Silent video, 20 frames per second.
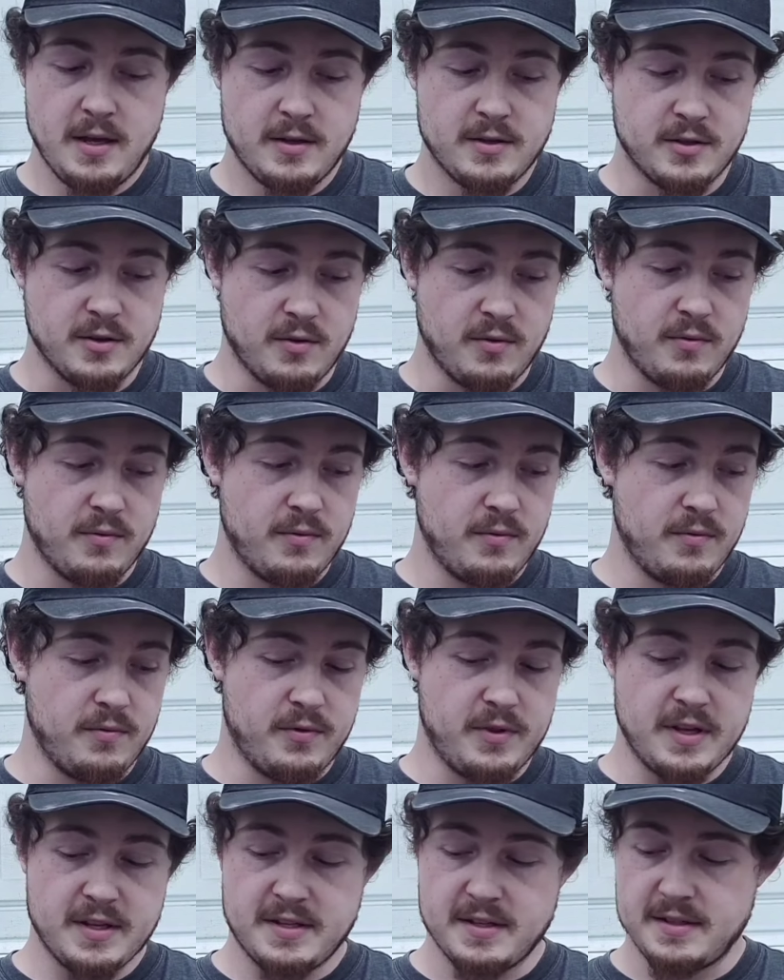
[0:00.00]
So
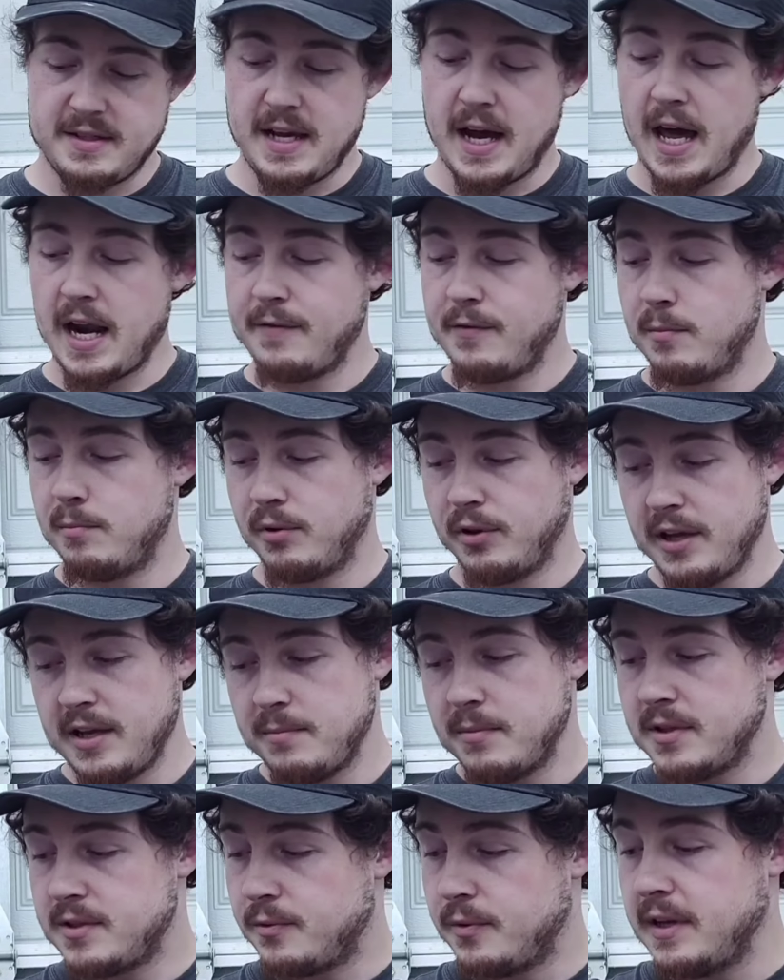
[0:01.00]
this is kind of a
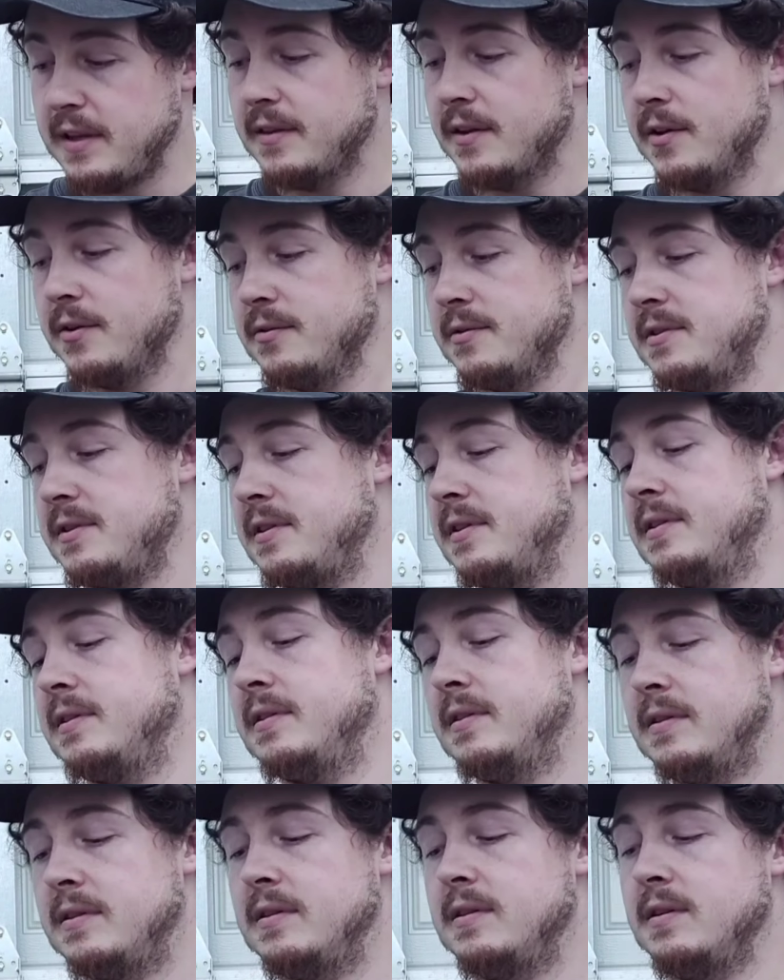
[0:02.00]
blend between those.
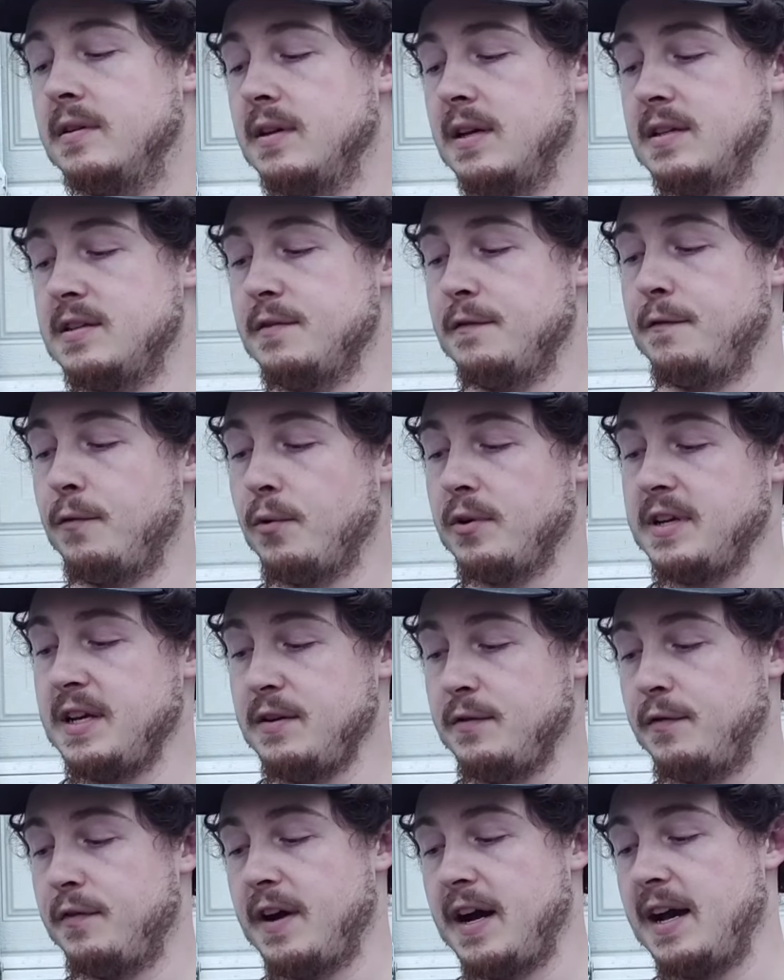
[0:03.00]
It's a
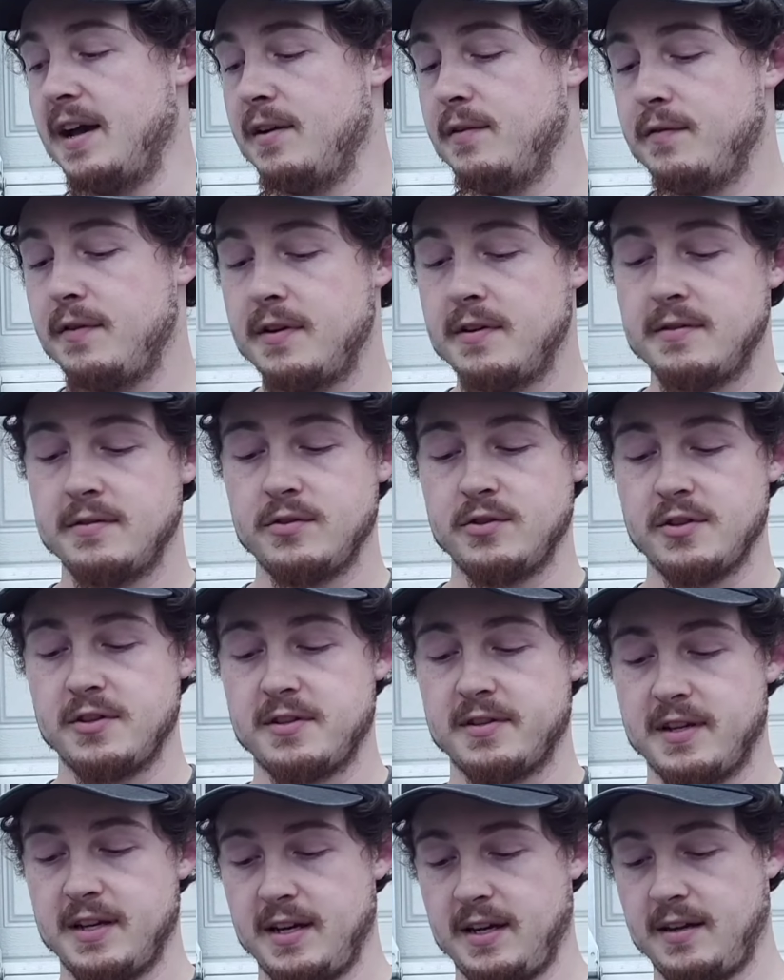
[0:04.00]
14.5,
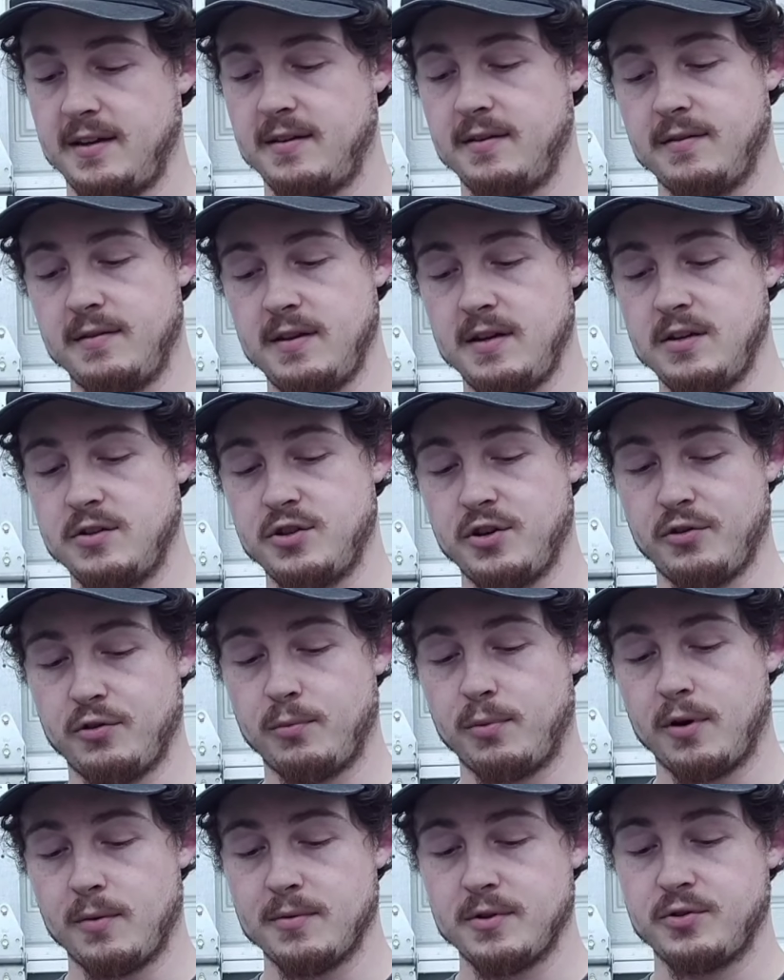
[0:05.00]
just like the general
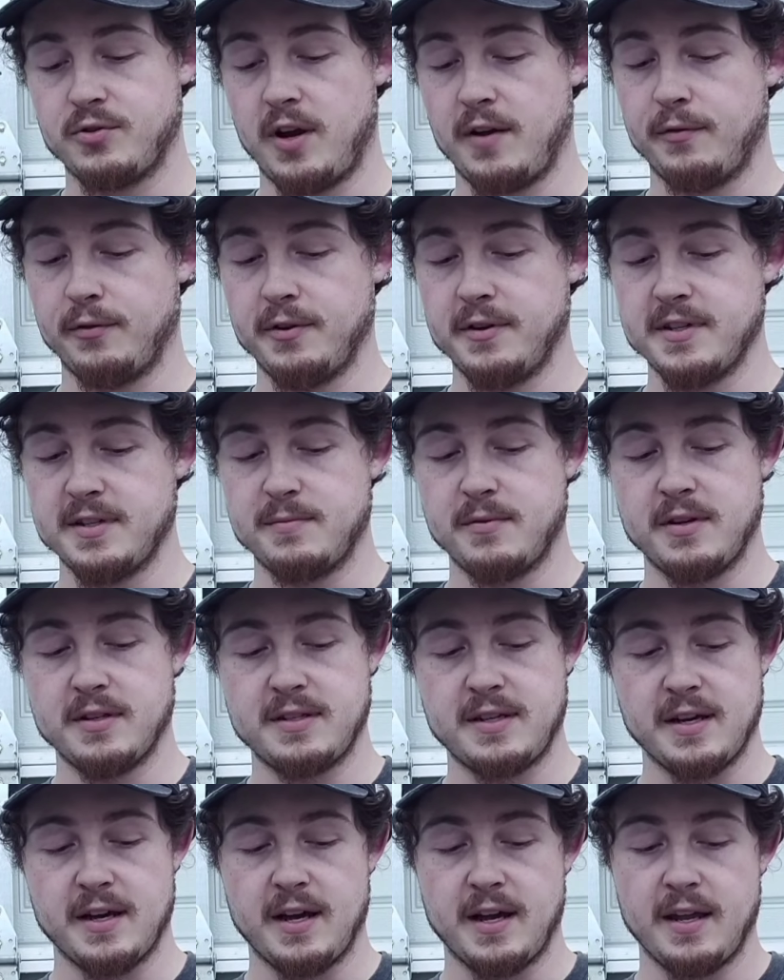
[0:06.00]
purpose rifle is, but
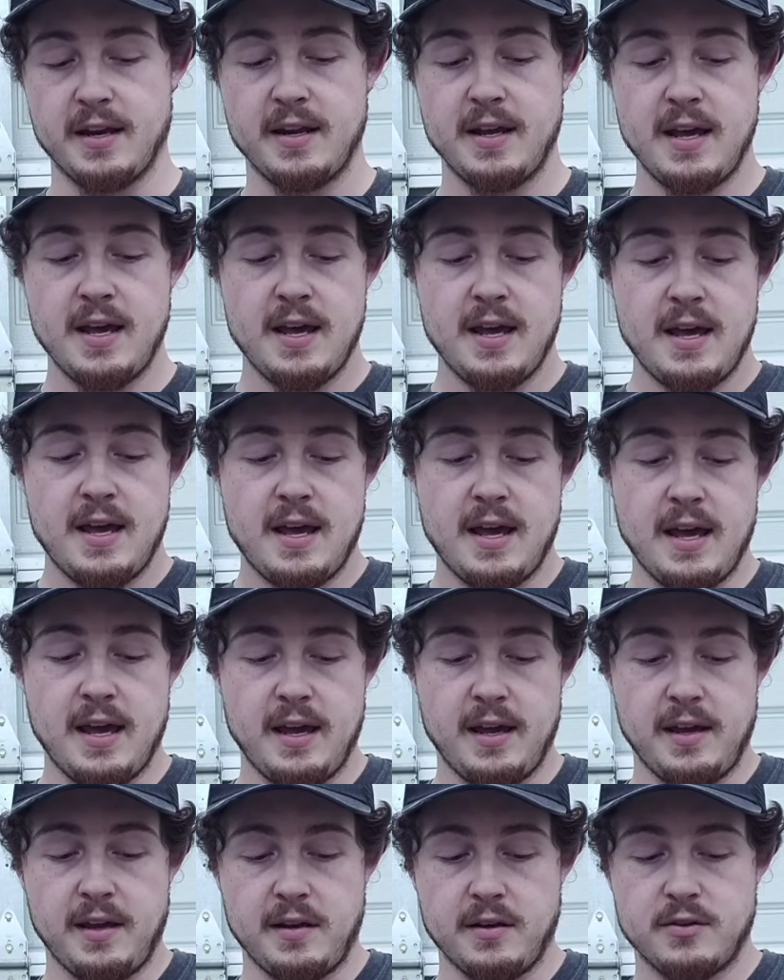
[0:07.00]
it's got
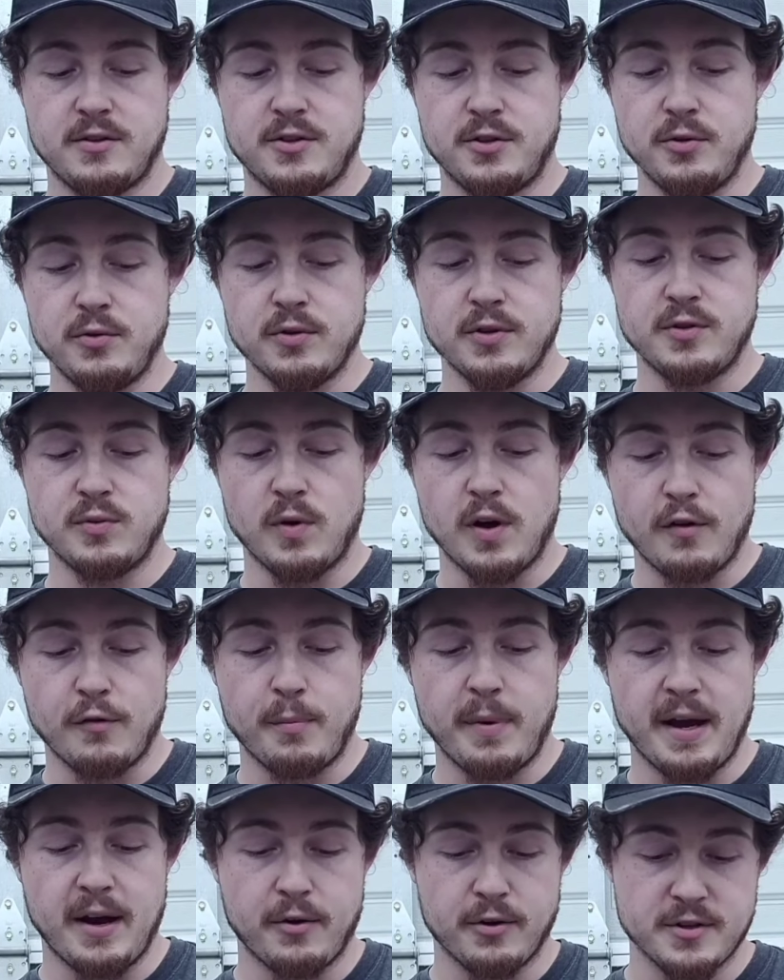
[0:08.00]
a 2 to
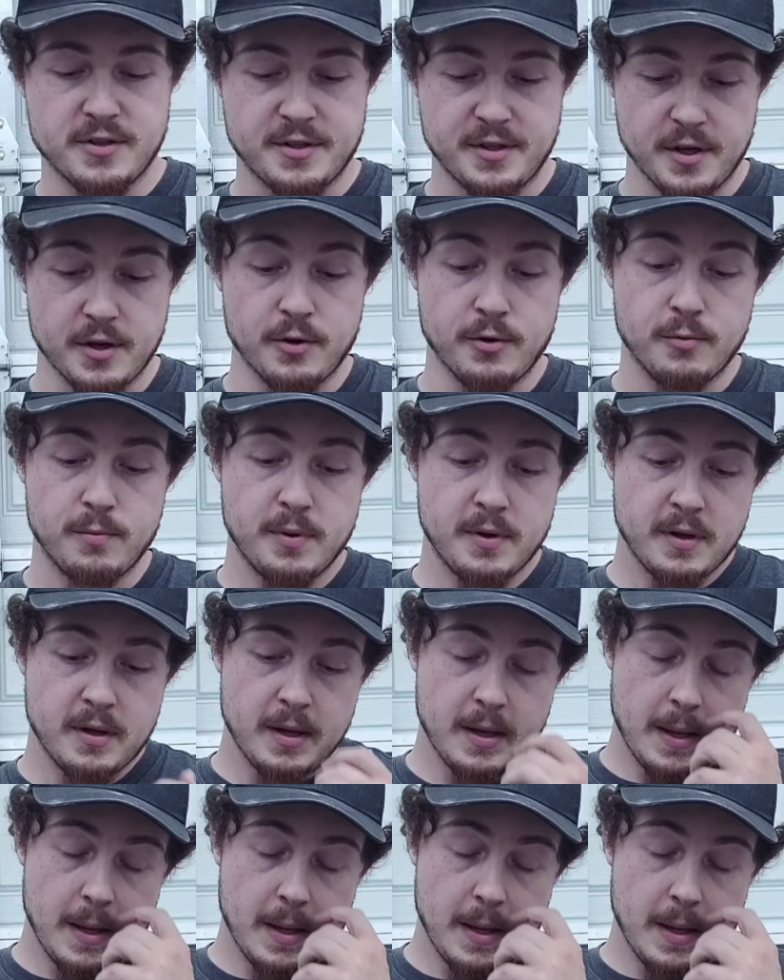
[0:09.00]
12 power scope